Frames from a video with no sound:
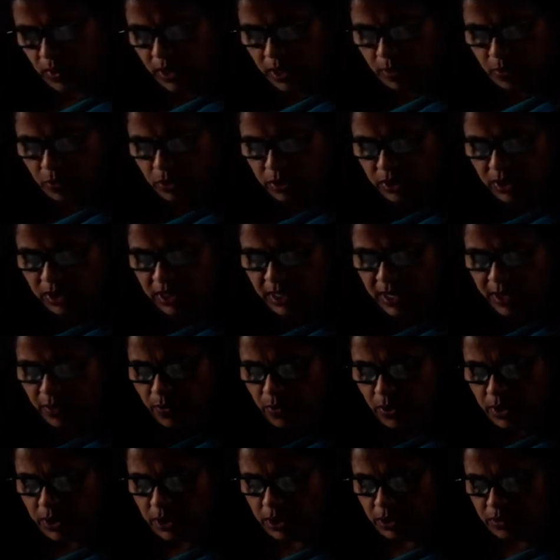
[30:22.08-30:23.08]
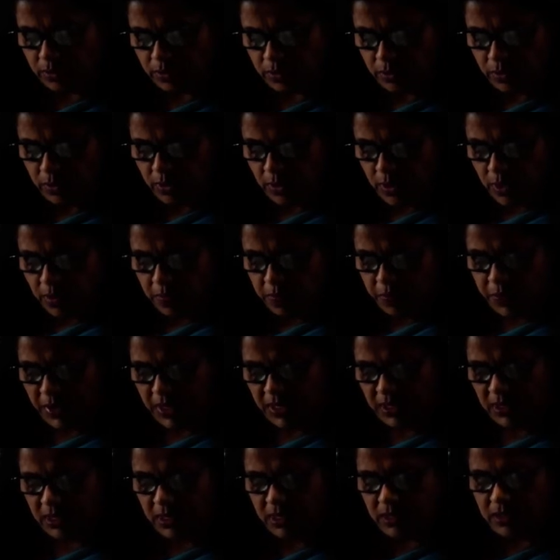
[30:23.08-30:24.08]
one more thing I wanted to
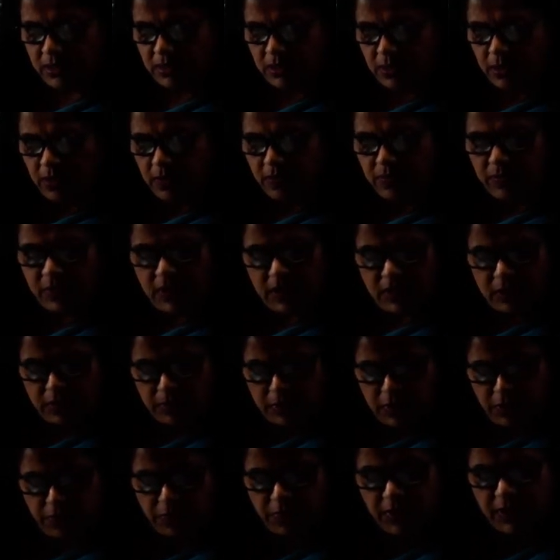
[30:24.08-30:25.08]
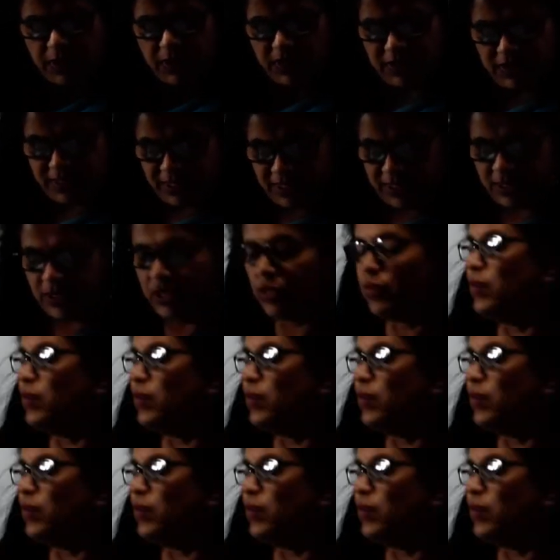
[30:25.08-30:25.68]
pick this. That's about the 46th